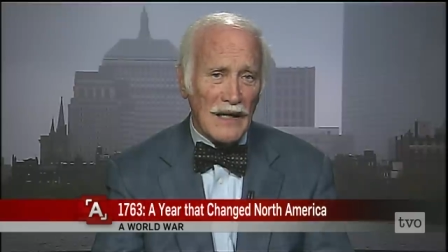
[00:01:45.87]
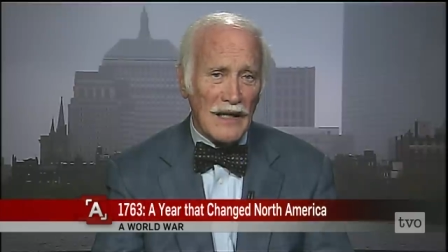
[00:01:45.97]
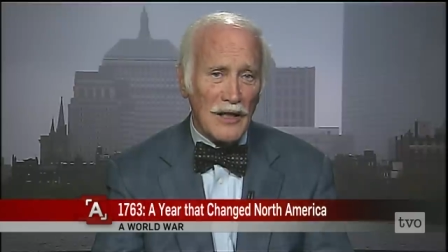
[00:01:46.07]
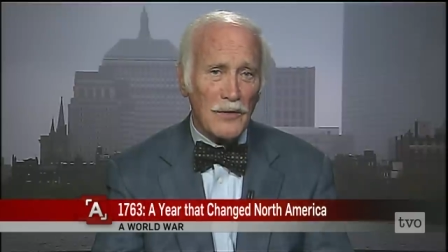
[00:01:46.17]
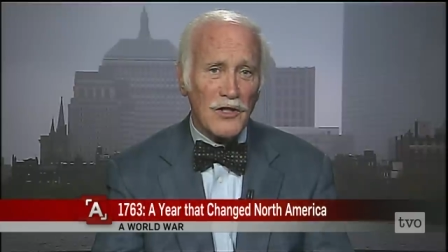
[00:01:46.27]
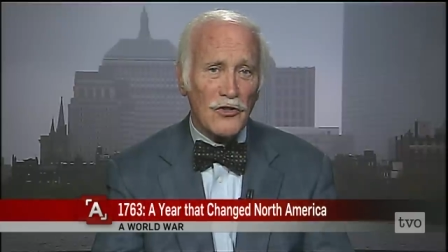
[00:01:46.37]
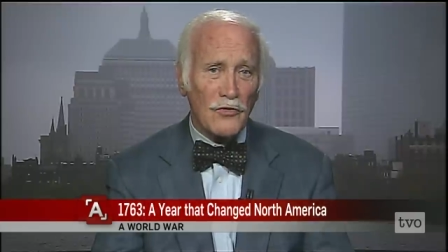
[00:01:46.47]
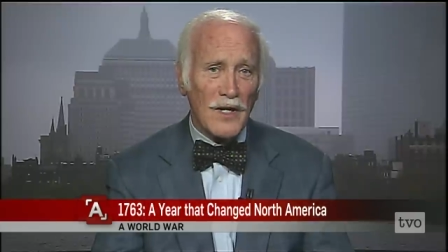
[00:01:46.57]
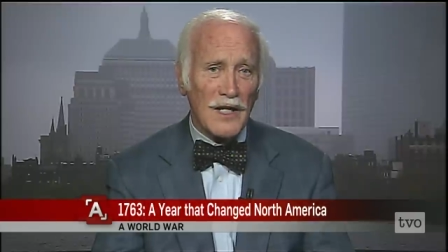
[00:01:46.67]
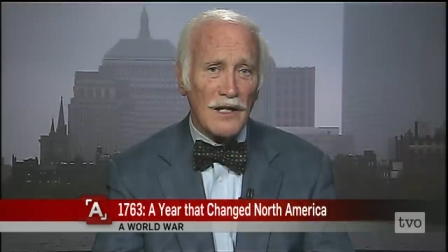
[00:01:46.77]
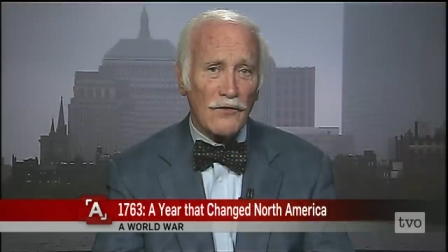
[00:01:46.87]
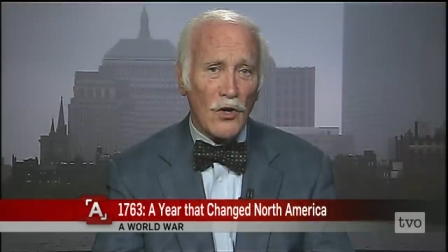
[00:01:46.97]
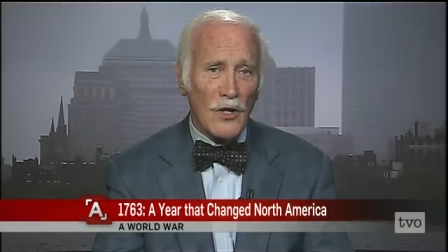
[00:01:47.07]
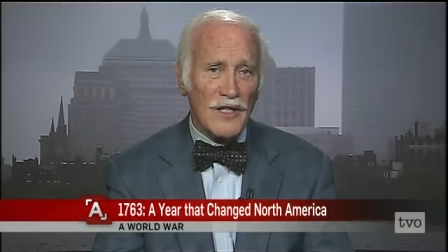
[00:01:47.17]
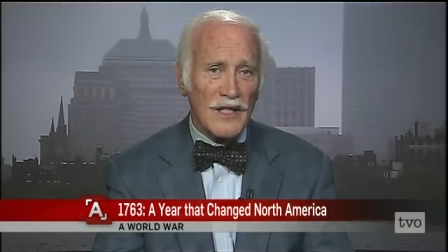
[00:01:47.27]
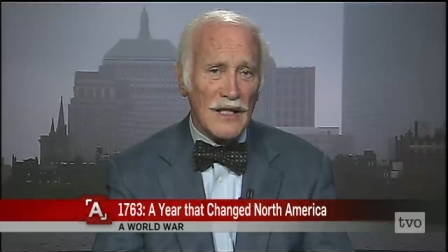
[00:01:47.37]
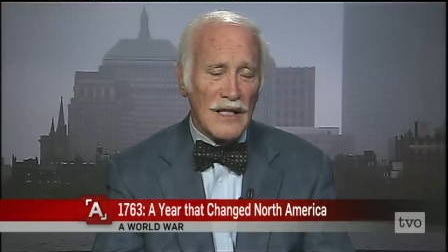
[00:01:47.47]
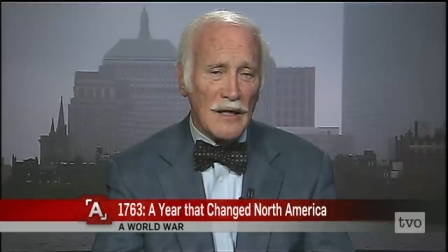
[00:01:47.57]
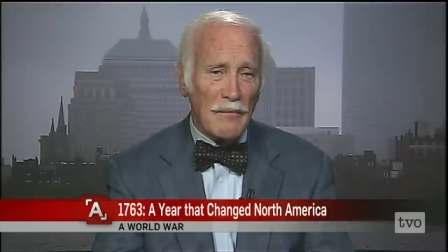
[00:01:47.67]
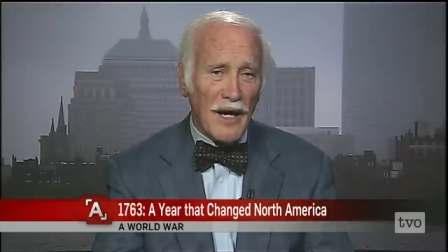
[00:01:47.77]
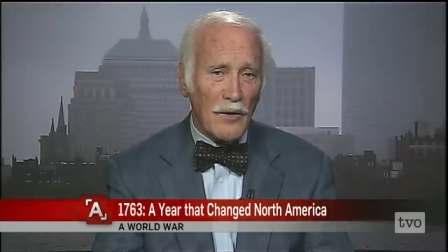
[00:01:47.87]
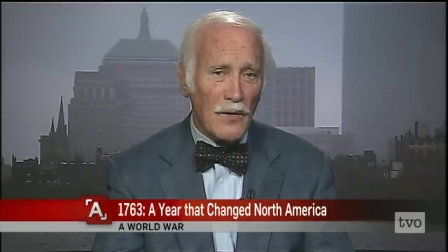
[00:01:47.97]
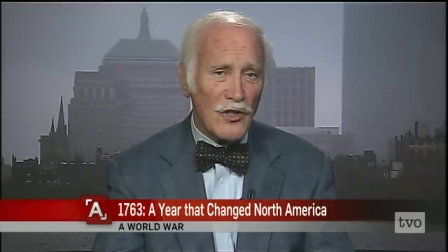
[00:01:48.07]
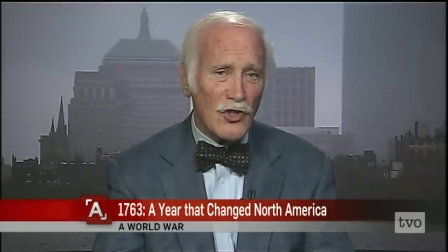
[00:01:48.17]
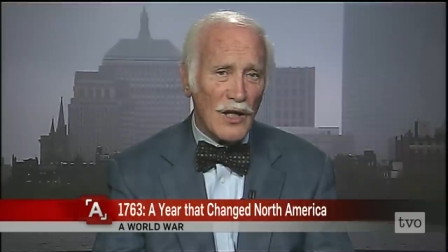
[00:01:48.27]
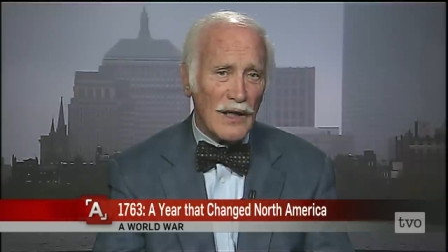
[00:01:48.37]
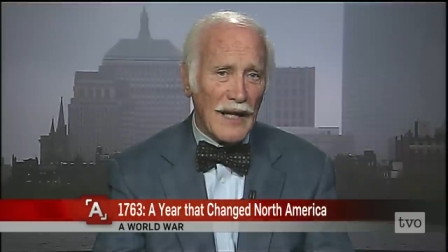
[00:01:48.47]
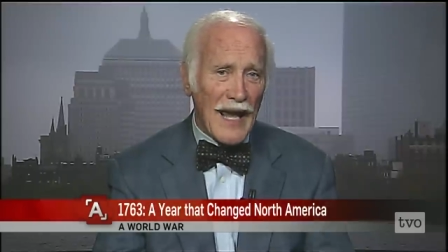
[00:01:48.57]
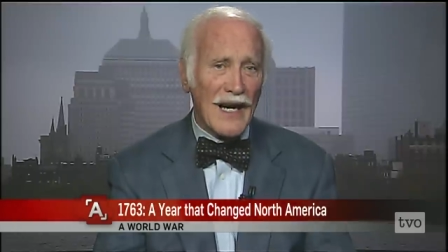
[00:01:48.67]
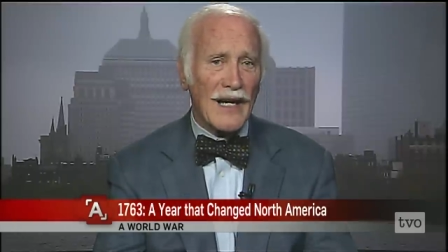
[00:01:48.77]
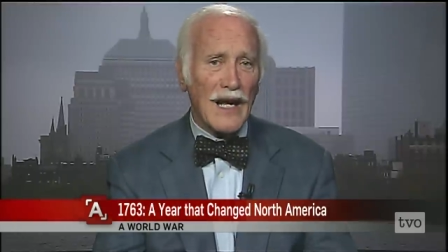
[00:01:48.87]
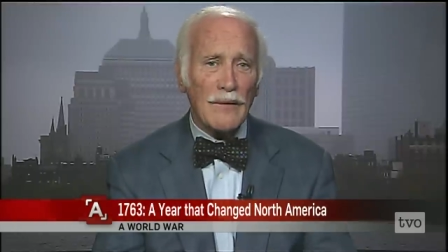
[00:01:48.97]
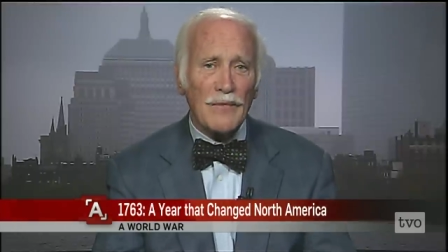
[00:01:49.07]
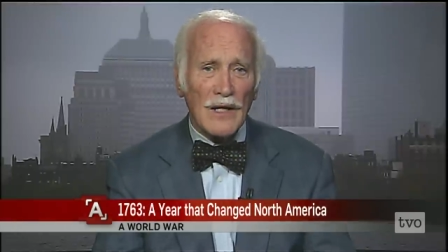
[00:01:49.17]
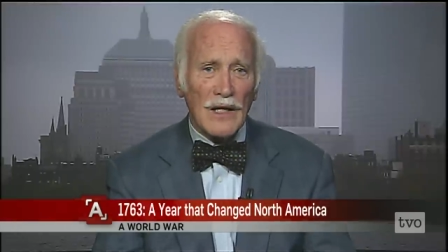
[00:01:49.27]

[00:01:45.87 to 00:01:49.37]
Uh, it was a treaty, of course, by which uh, Canada,